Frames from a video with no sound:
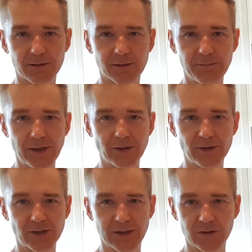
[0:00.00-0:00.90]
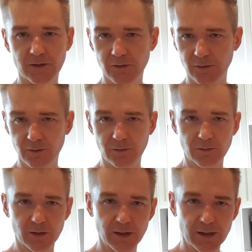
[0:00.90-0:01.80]
menu sheet to
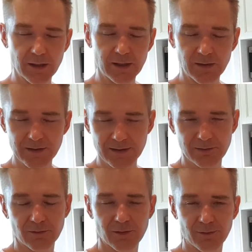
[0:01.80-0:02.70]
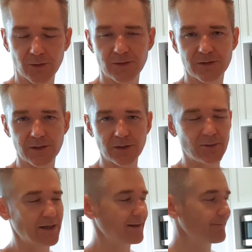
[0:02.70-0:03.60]
list the foods that you're
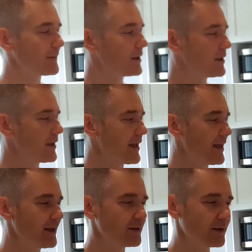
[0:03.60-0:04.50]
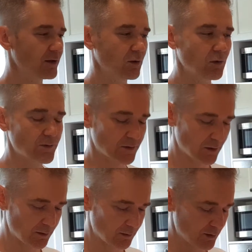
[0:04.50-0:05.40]
eating, and it'll
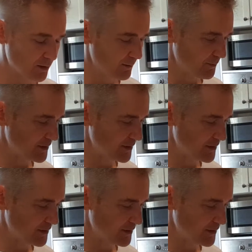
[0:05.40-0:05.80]
also be